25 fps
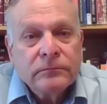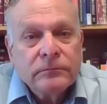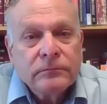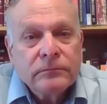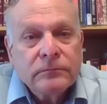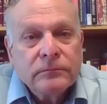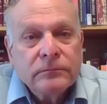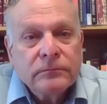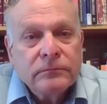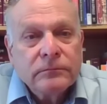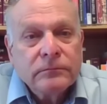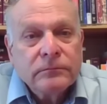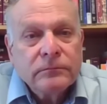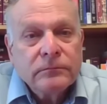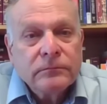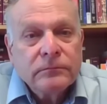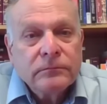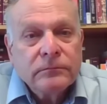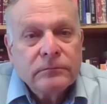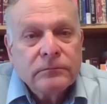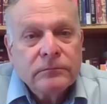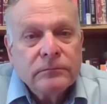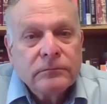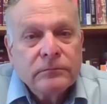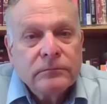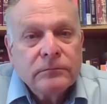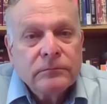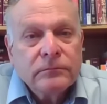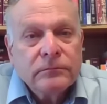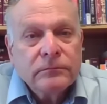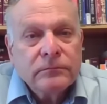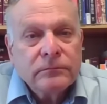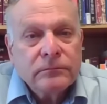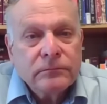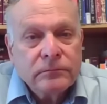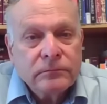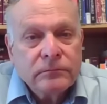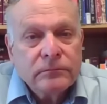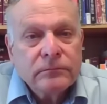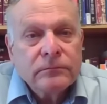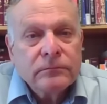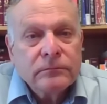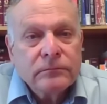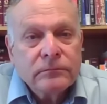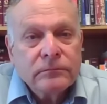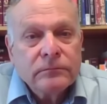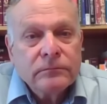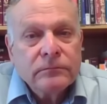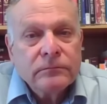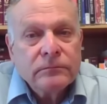
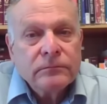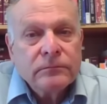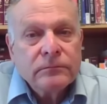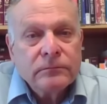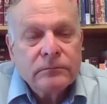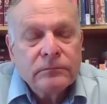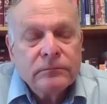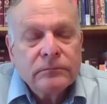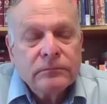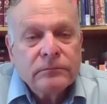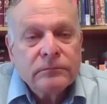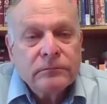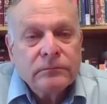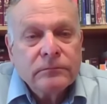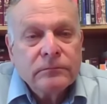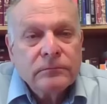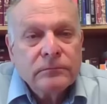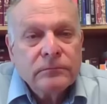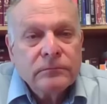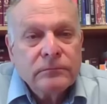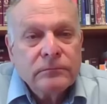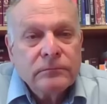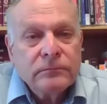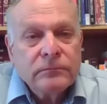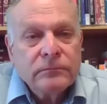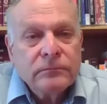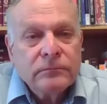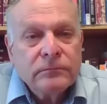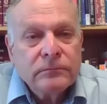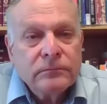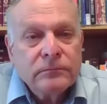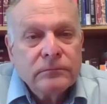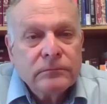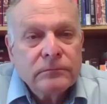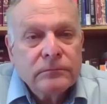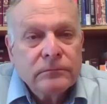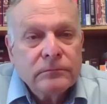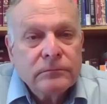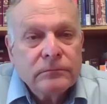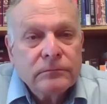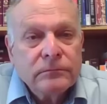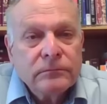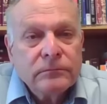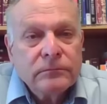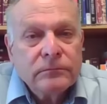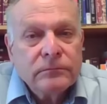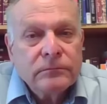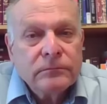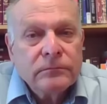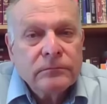
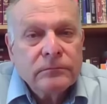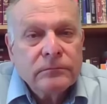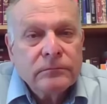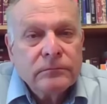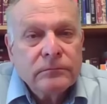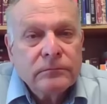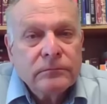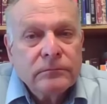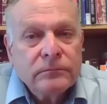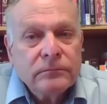(silent)